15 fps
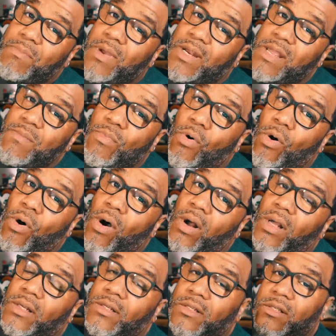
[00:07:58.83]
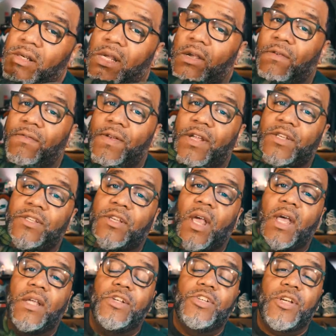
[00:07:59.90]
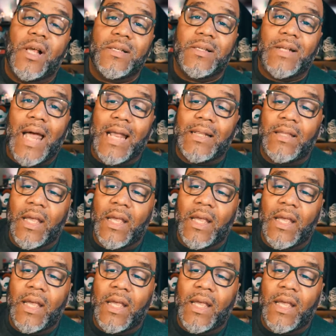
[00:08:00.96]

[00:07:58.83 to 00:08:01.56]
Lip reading: many more sneaker vids just like